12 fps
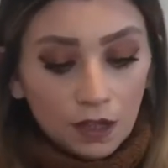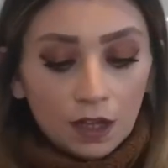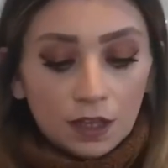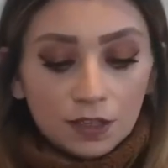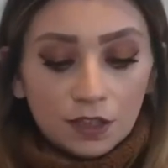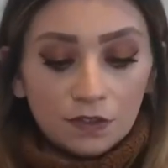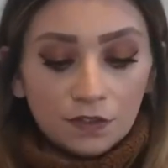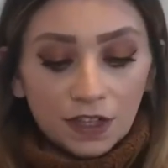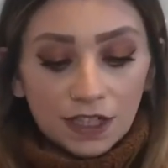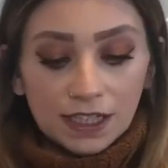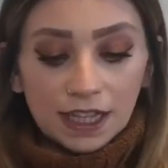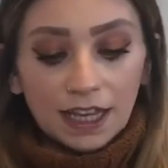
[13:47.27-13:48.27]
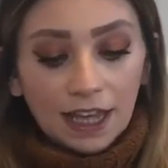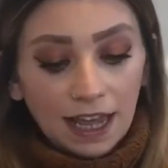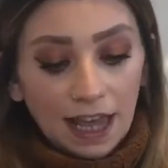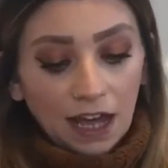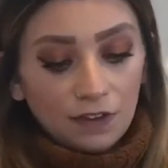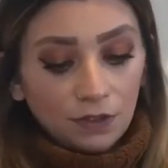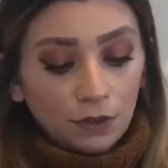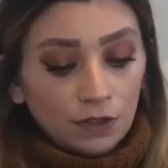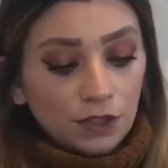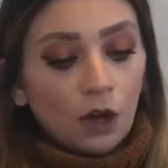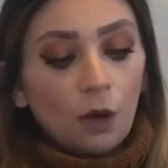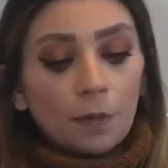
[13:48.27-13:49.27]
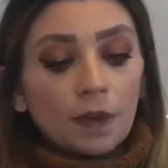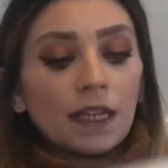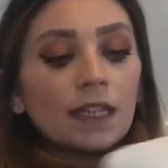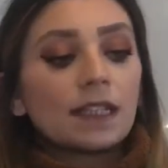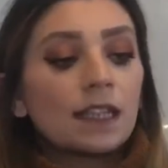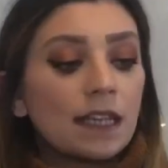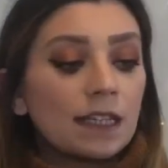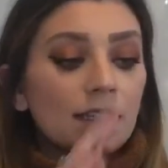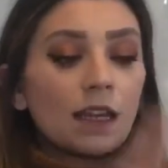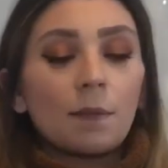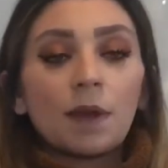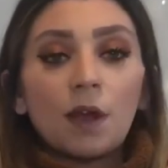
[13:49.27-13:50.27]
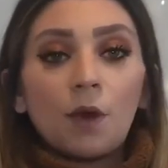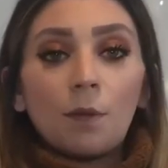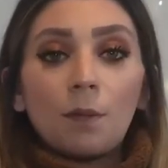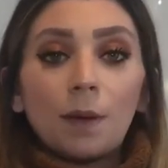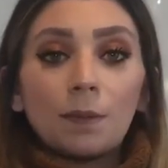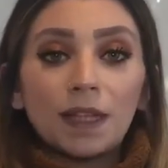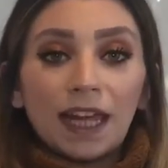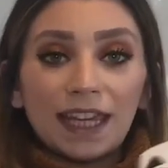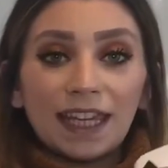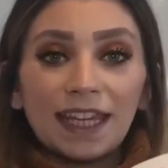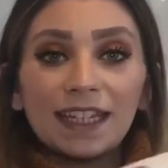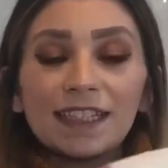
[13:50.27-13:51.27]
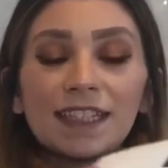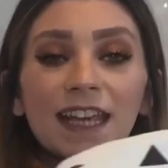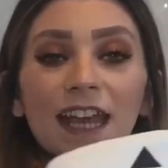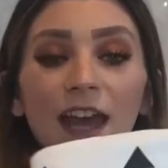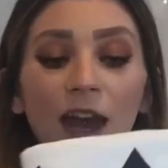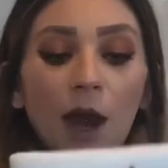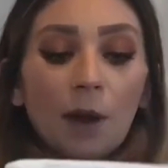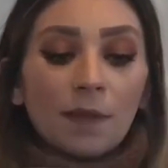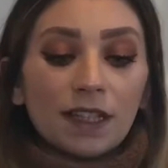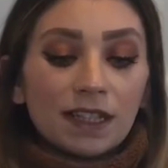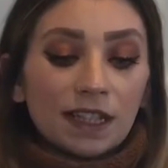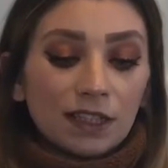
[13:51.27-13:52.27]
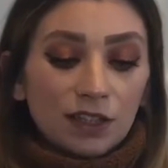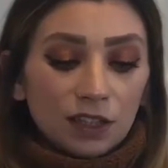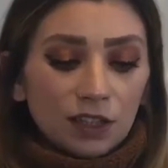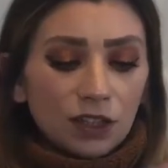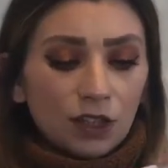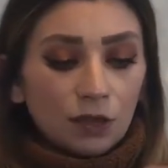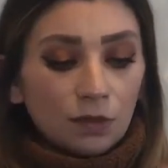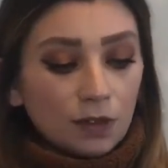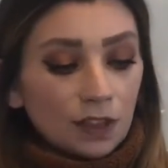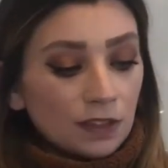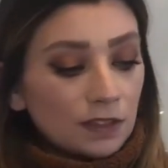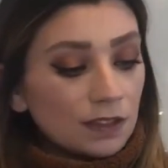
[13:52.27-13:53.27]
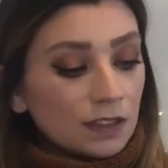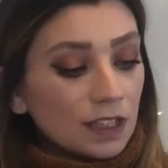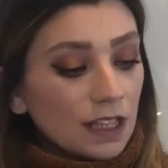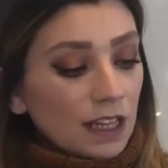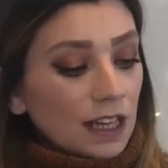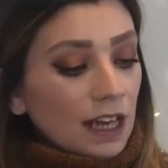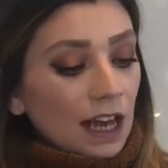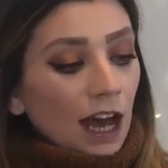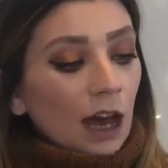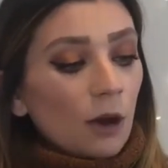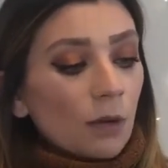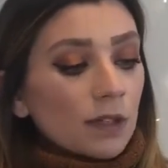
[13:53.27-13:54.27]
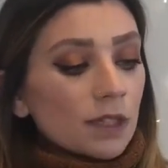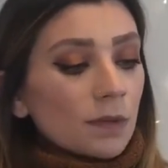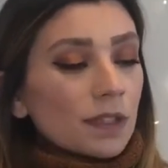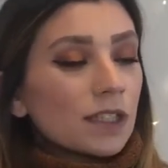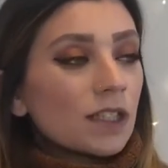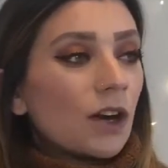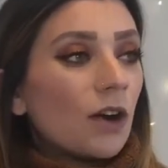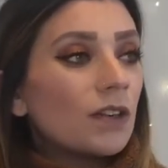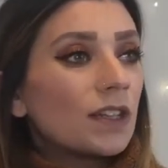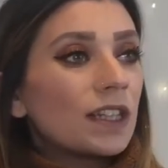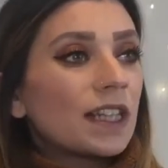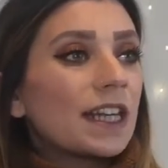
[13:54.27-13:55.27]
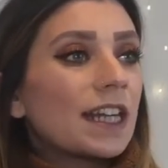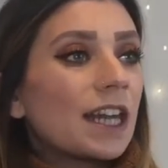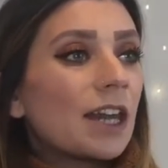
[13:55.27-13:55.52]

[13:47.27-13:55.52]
So the first thing I have on top is his coming home blanket. It's this cute little, I always want to call it like,